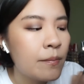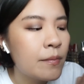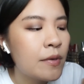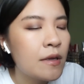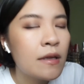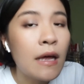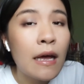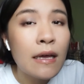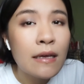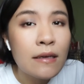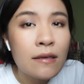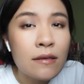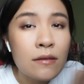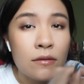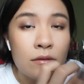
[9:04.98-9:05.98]
But
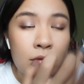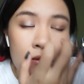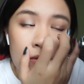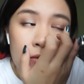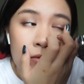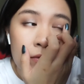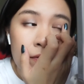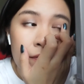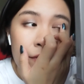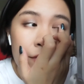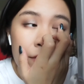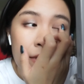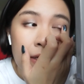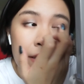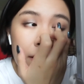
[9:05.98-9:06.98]
I do
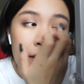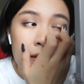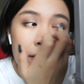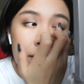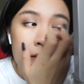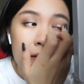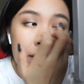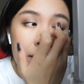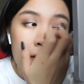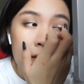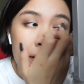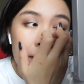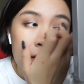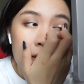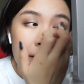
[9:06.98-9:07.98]
feel like,
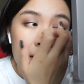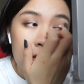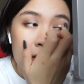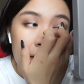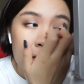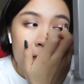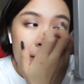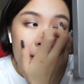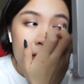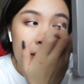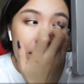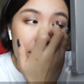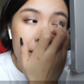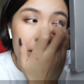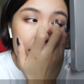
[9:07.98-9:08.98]

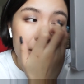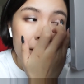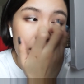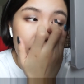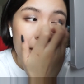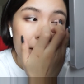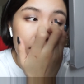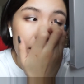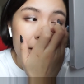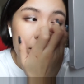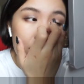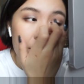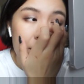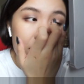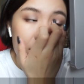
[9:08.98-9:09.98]
because a
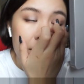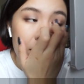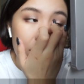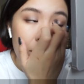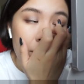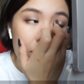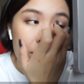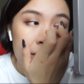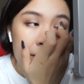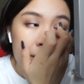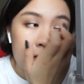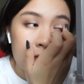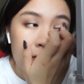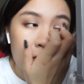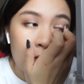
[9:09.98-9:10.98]
little bit goes
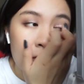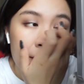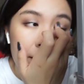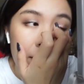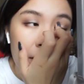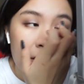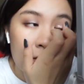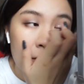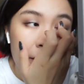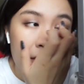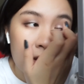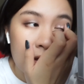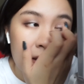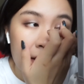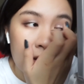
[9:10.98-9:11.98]
for a long
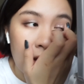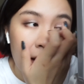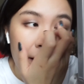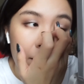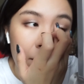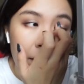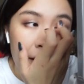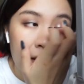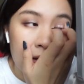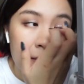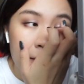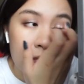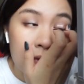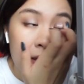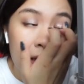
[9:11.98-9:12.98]
way, I might
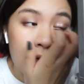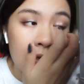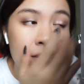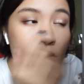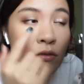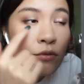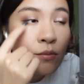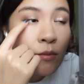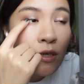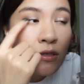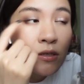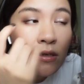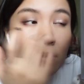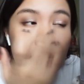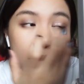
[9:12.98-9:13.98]
apply too
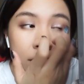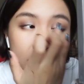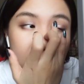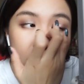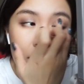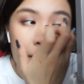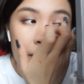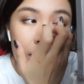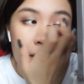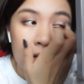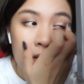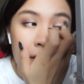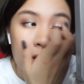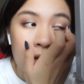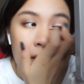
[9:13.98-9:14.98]
much on this eye.
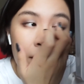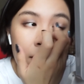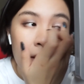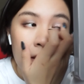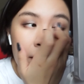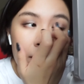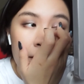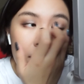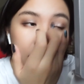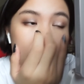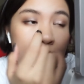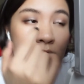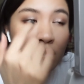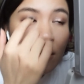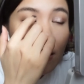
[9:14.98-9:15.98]

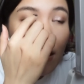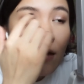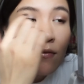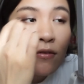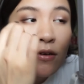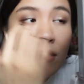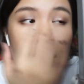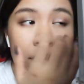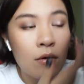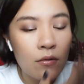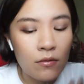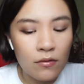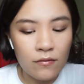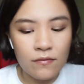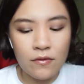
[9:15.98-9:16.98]
It's covering all
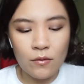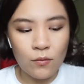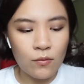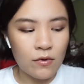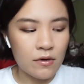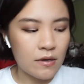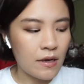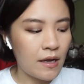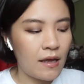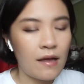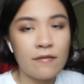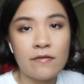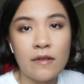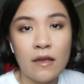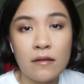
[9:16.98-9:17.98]
of the work I
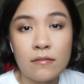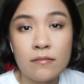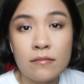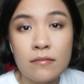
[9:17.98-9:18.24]
have done.